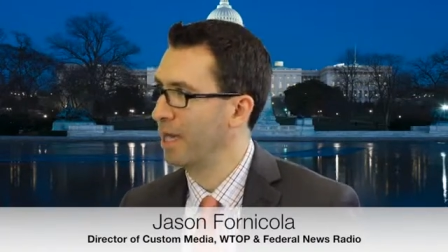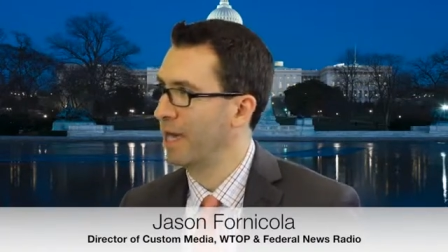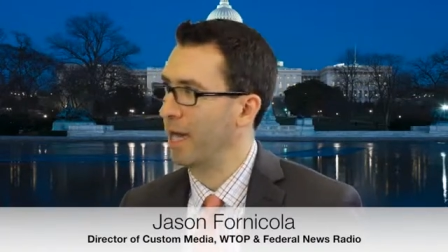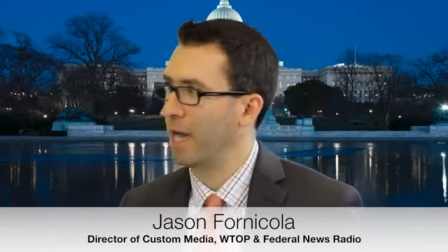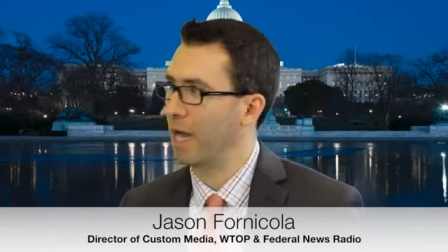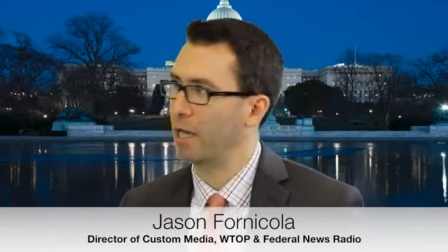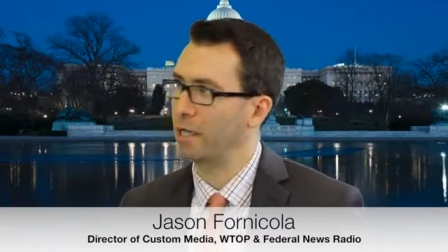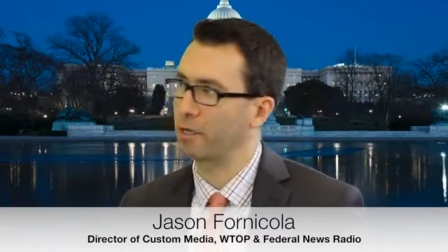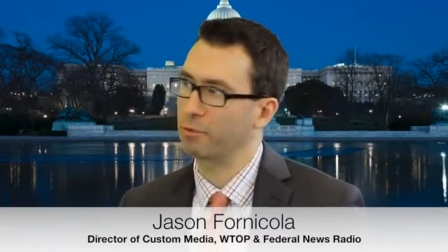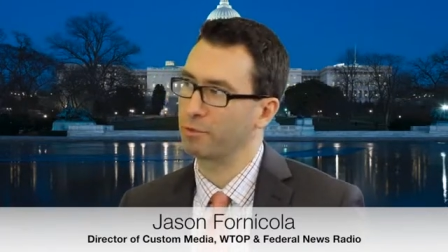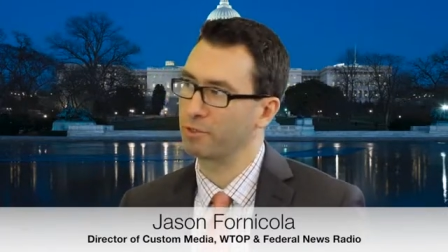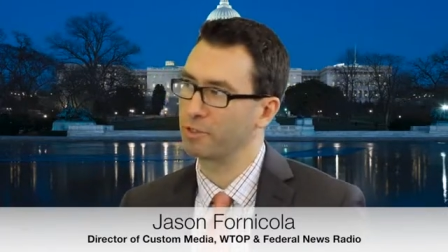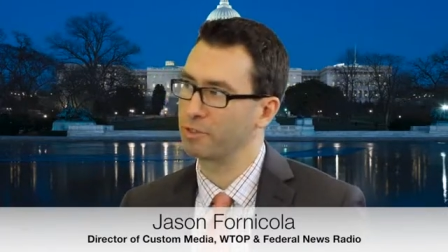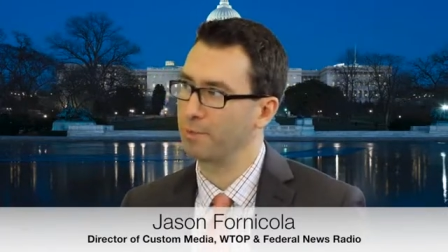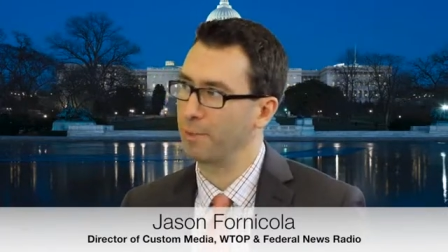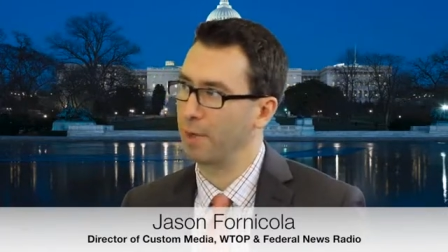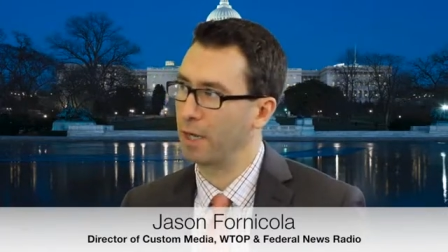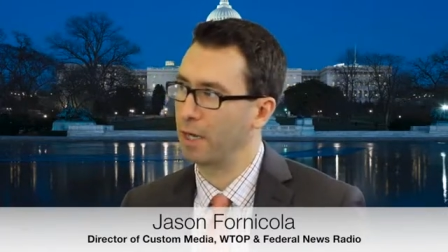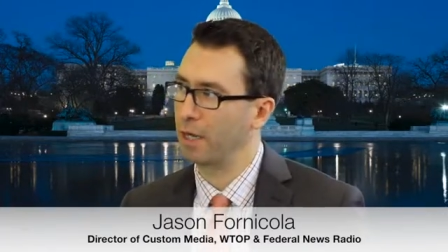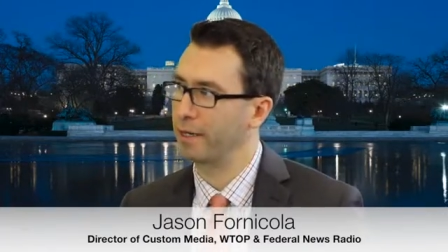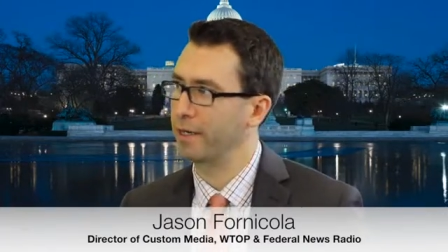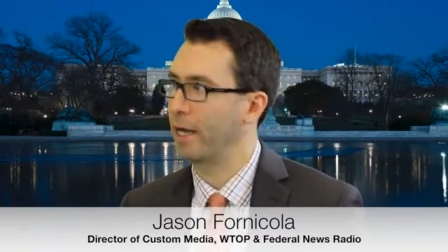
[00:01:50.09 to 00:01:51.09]
how to
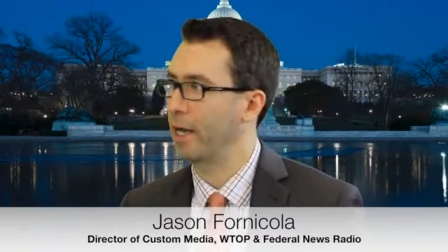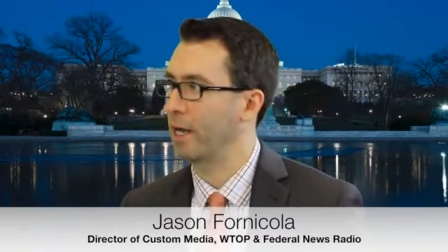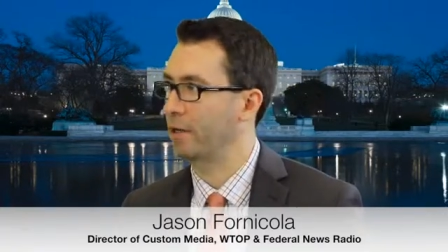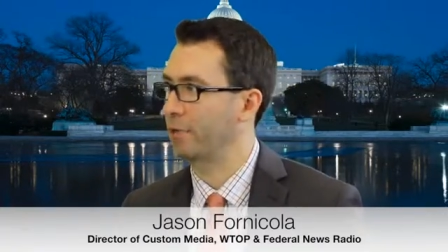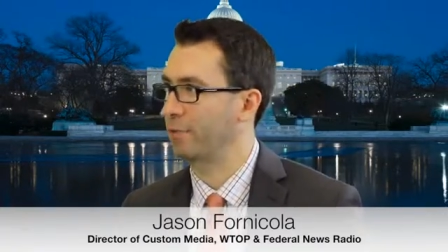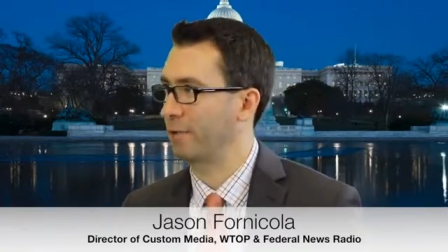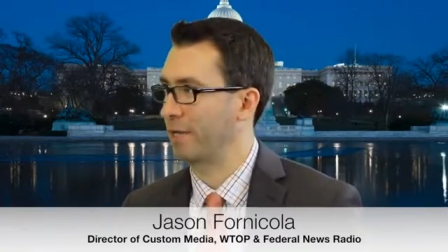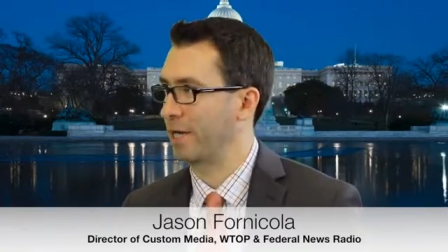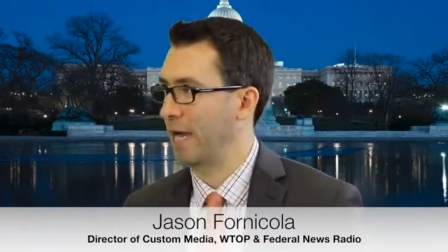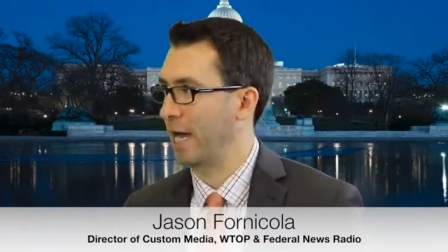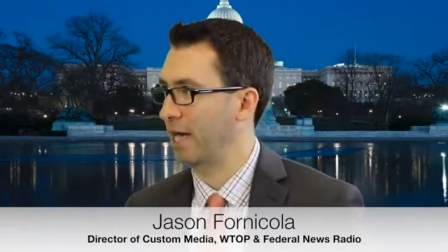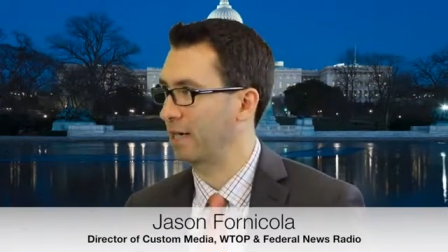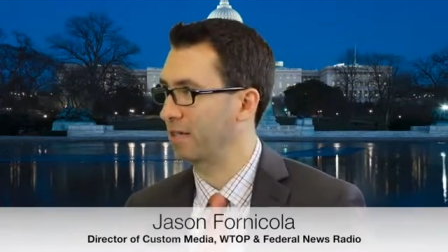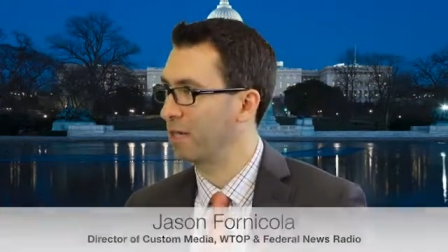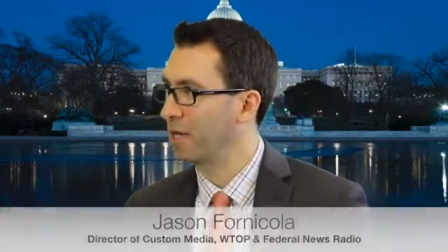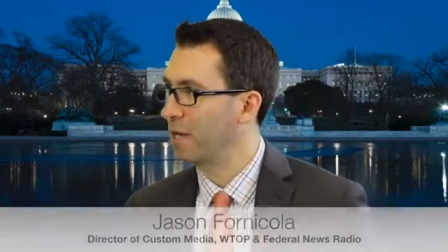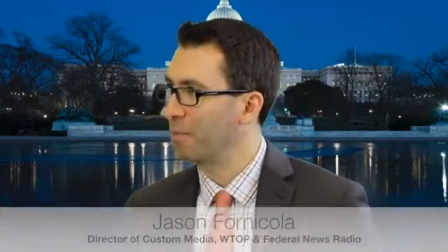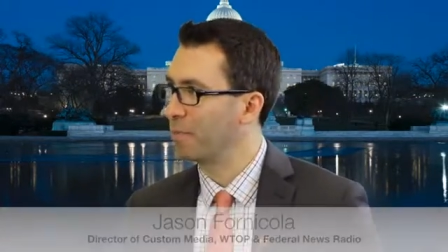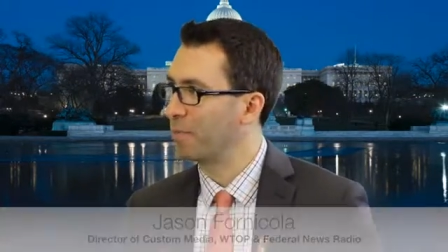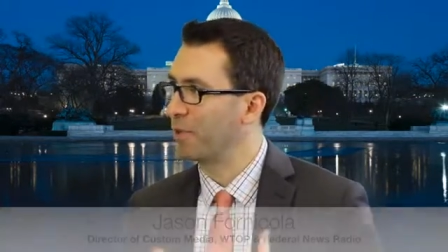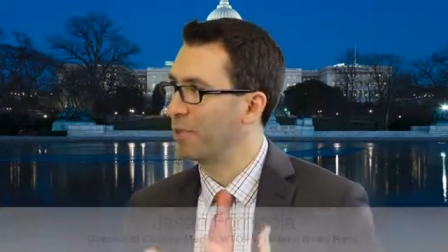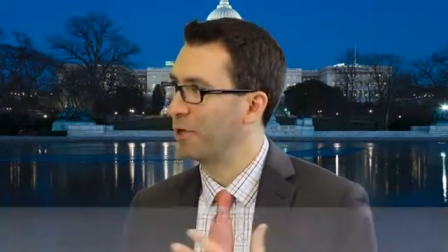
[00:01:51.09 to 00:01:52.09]
respond, how to react,
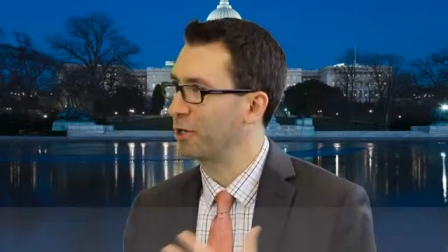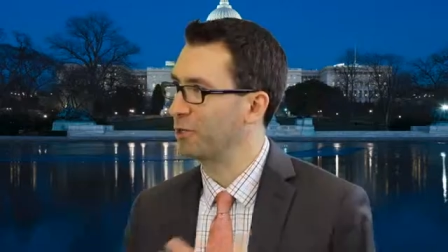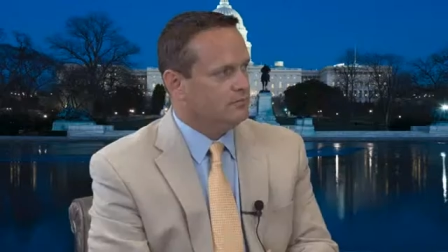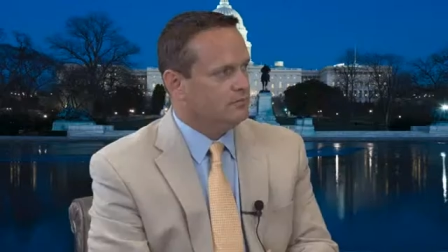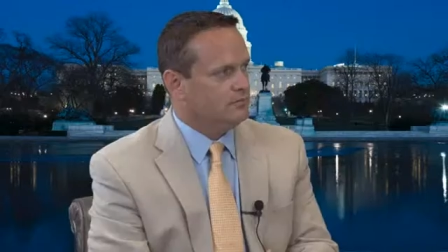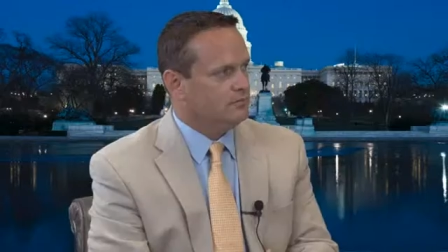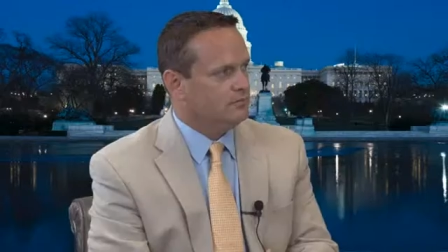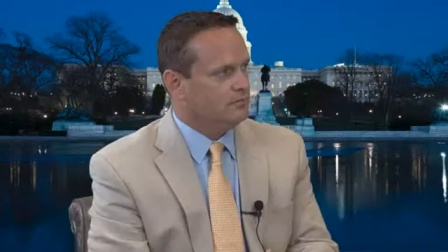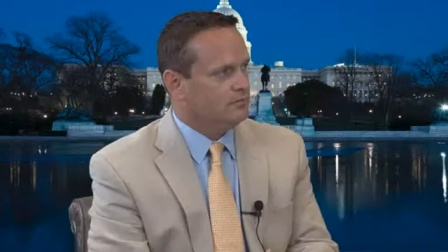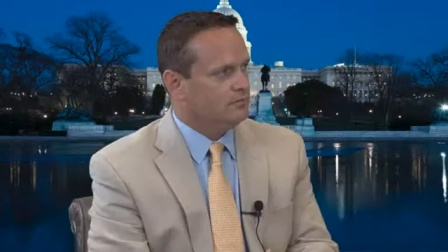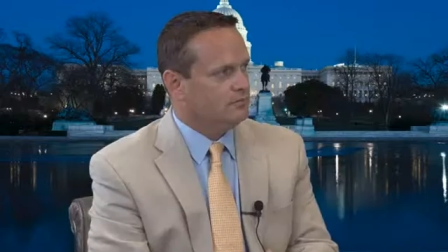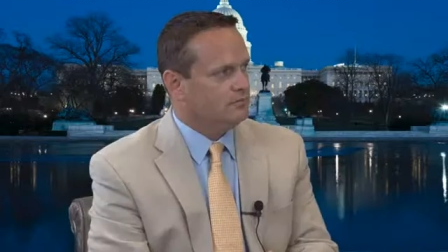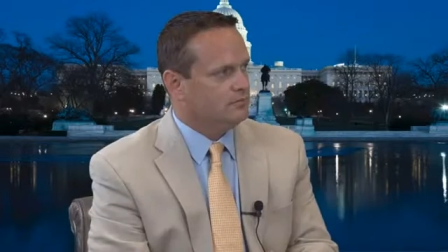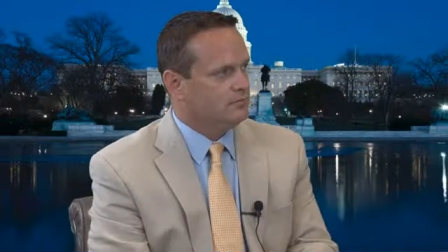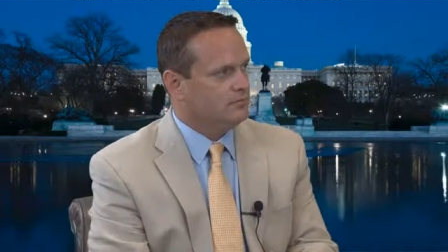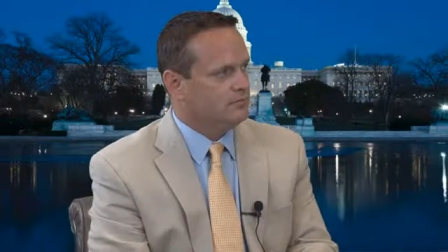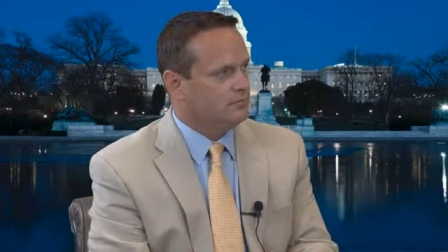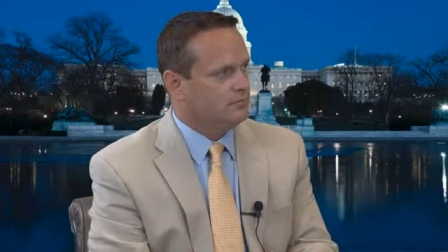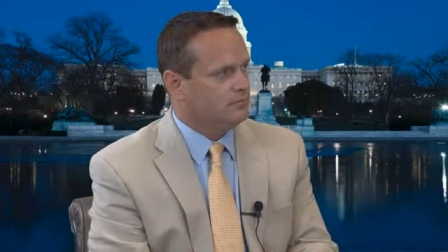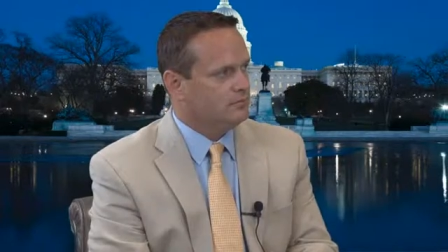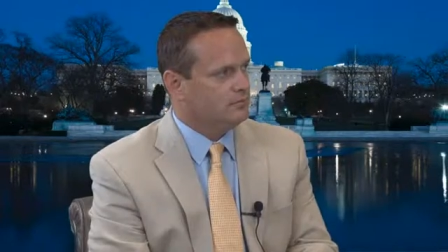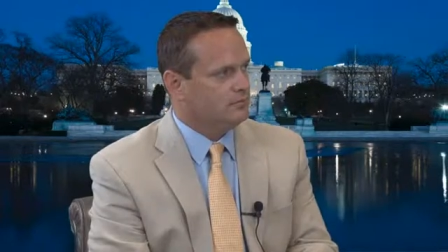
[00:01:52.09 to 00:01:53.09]
but there's a
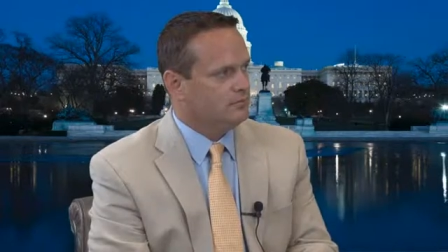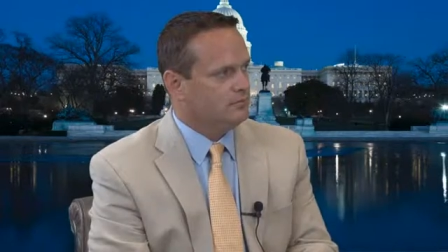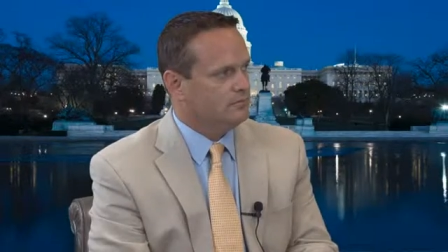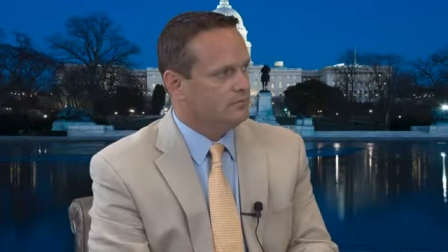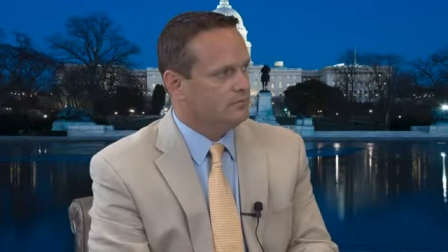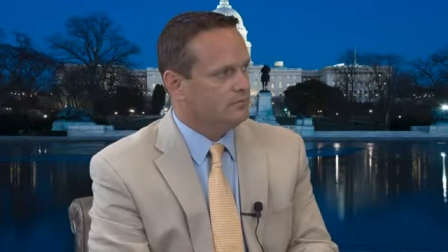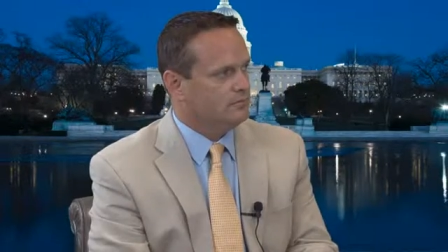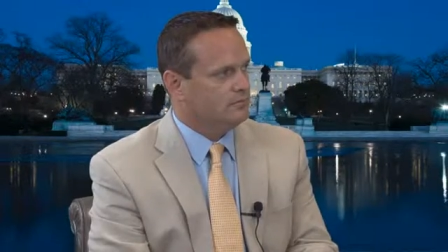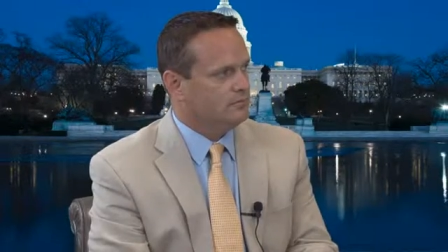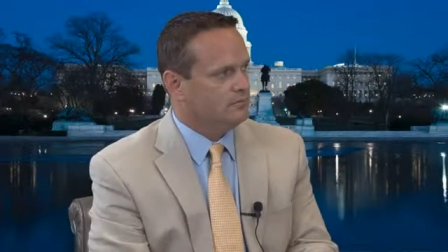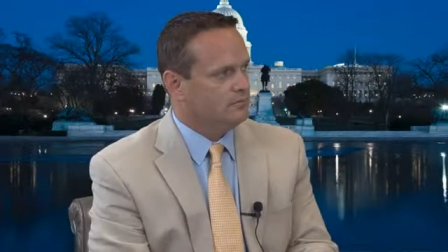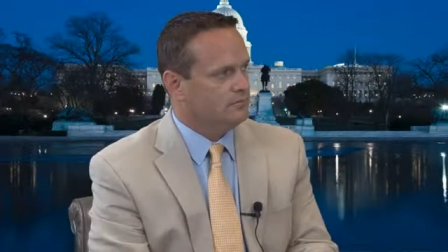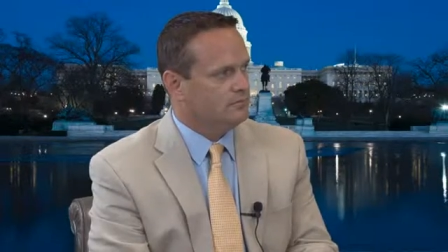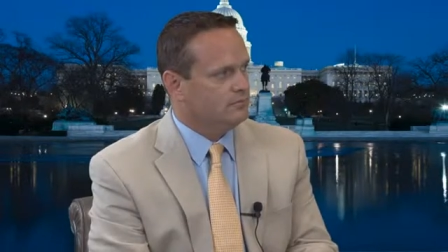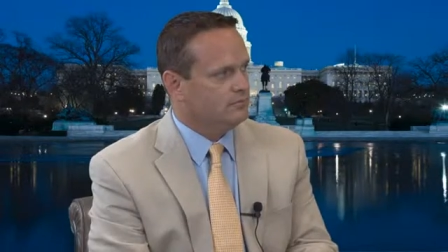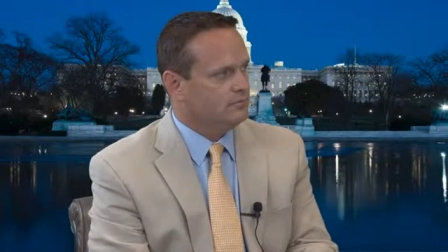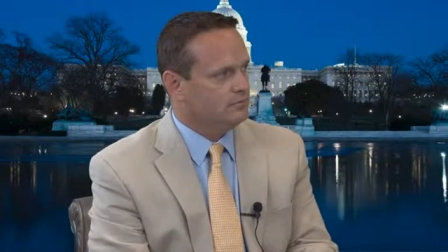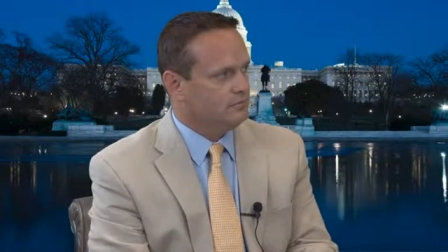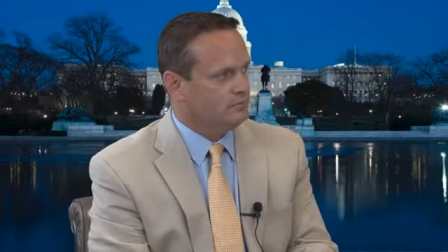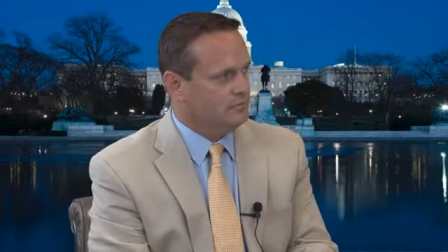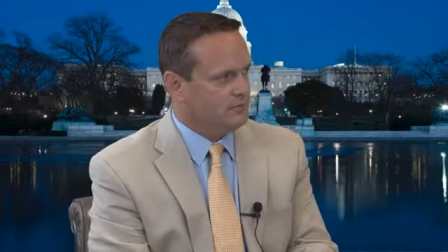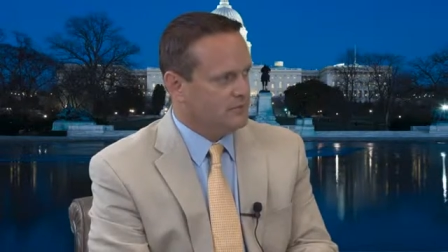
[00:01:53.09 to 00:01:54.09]
people part of this
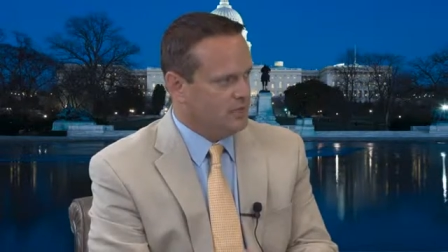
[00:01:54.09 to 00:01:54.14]
too,